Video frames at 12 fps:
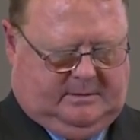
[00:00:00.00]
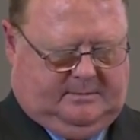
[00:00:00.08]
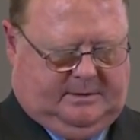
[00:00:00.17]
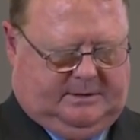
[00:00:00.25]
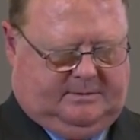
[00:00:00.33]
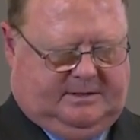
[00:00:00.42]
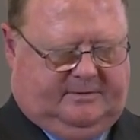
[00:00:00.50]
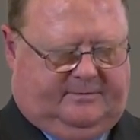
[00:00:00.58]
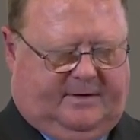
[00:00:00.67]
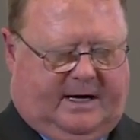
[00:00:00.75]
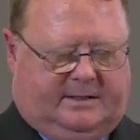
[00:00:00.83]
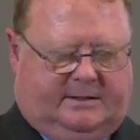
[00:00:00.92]
but this was in
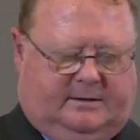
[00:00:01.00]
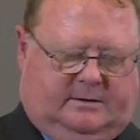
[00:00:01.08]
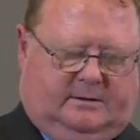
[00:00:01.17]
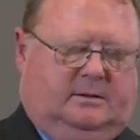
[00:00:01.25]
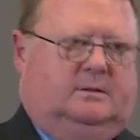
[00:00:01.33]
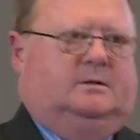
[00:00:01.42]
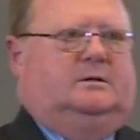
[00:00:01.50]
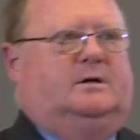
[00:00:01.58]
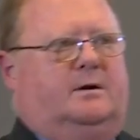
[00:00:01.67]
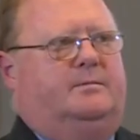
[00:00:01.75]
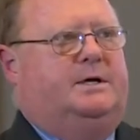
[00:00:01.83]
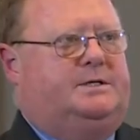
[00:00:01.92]
fact
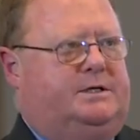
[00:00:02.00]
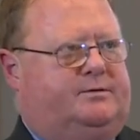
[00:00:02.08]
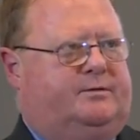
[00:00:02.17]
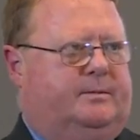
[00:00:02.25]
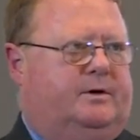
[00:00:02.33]
a message from